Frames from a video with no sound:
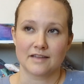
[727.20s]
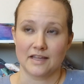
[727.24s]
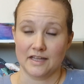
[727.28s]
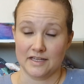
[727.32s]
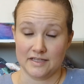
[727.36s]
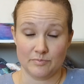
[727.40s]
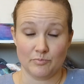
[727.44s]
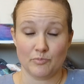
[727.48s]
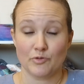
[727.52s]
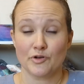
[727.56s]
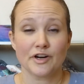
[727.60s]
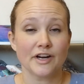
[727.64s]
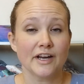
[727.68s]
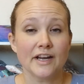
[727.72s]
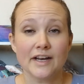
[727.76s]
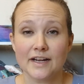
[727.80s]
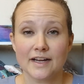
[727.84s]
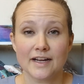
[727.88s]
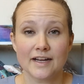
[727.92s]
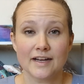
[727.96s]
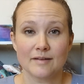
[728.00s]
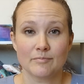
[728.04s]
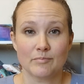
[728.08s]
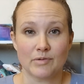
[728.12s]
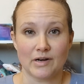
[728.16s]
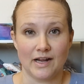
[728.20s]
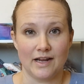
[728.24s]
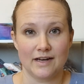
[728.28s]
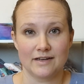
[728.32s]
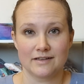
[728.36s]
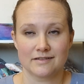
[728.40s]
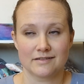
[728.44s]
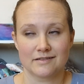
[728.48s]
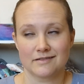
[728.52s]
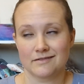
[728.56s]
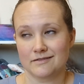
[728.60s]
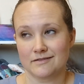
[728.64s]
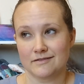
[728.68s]
It's pretty, but I
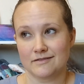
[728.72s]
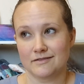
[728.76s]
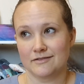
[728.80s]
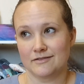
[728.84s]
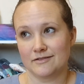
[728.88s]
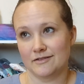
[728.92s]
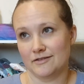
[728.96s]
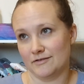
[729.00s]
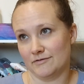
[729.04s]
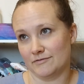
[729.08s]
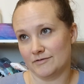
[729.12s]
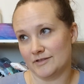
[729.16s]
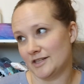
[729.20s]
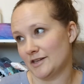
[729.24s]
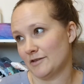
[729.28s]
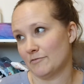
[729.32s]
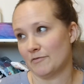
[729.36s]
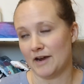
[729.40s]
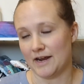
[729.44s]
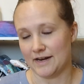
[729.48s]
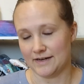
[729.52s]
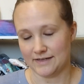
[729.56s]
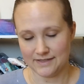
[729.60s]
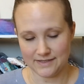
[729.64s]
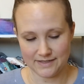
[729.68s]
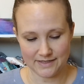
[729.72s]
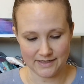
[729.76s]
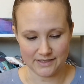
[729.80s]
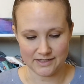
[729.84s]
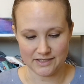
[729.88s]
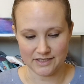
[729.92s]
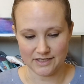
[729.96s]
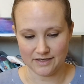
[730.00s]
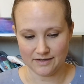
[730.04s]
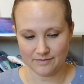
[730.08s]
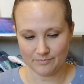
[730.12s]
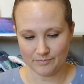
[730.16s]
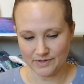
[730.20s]
just don't see why I'd
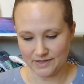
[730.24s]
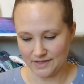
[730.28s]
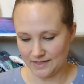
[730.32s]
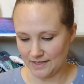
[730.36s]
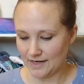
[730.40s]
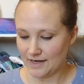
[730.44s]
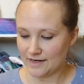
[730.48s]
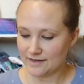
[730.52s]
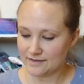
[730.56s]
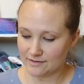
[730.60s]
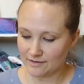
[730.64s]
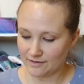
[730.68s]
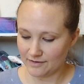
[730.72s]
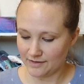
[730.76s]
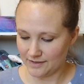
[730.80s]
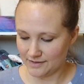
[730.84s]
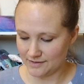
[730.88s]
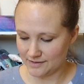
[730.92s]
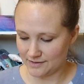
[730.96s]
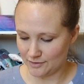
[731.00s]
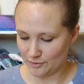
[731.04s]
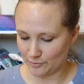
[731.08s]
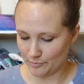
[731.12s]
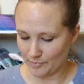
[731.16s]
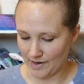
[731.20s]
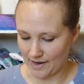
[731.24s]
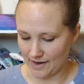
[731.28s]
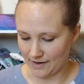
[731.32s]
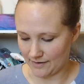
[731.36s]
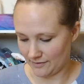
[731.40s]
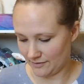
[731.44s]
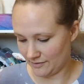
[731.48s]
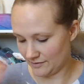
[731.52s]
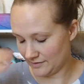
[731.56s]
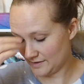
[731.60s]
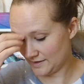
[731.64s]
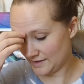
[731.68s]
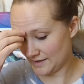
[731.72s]
stitch it. But then I saw these two
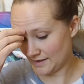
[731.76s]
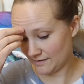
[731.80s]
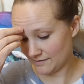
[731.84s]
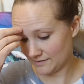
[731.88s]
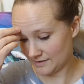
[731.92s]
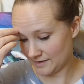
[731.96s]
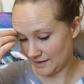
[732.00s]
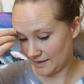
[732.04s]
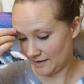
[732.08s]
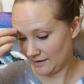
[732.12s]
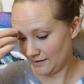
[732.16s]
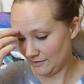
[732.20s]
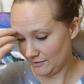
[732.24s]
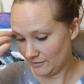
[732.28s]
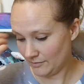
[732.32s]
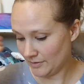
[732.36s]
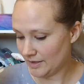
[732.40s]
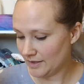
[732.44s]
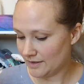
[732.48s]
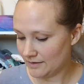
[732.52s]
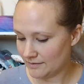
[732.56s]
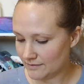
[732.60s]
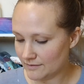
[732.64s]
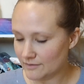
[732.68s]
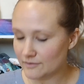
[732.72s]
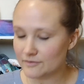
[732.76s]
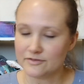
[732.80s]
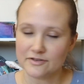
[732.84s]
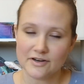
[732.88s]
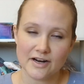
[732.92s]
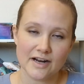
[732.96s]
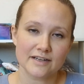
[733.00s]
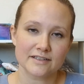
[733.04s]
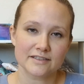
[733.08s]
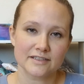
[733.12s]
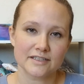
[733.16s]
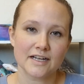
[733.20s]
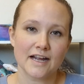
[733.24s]
patterns, and I was like, you know what, those are
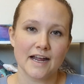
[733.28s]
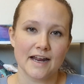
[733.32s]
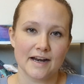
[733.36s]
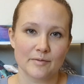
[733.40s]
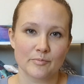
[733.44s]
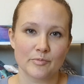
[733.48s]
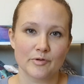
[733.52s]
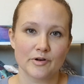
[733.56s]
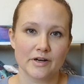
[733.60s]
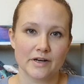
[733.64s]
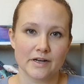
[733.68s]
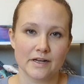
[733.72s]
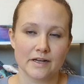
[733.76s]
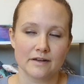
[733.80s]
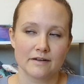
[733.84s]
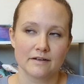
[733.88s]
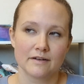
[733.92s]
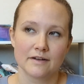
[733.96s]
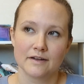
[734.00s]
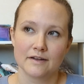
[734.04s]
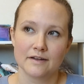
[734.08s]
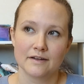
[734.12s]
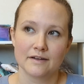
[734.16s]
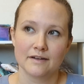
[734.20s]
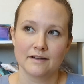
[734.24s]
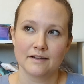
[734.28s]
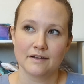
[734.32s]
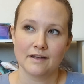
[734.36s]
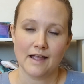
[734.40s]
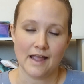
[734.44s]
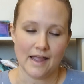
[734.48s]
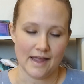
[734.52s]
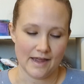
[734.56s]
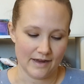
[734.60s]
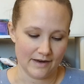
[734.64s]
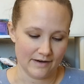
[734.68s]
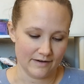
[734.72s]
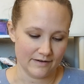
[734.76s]
actually kind of pretty.
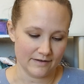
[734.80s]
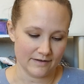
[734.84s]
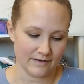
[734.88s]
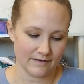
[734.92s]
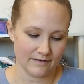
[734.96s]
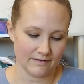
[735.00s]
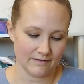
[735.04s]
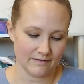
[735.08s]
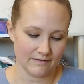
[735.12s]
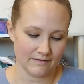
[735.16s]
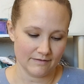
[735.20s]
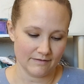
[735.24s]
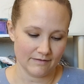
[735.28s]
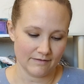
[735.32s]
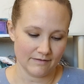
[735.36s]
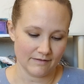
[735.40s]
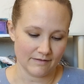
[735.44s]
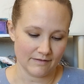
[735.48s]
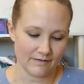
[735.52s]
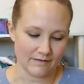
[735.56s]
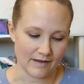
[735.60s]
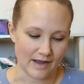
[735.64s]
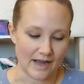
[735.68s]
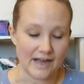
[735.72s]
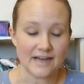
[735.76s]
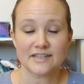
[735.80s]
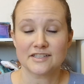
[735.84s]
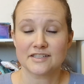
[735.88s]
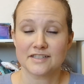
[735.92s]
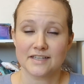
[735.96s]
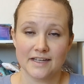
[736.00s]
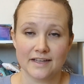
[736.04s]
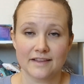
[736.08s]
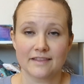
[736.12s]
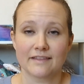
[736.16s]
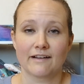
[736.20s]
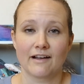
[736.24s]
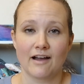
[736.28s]
And I just
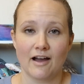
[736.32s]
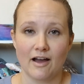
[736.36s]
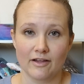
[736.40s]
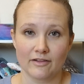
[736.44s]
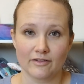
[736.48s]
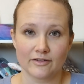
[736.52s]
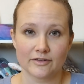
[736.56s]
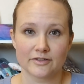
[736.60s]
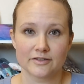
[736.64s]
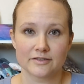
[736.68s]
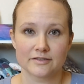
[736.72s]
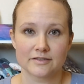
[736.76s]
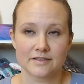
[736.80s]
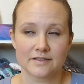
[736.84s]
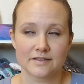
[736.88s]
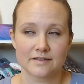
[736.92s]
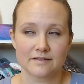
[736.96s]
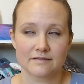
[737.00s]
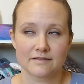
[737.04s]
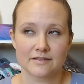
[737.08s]
like the colors.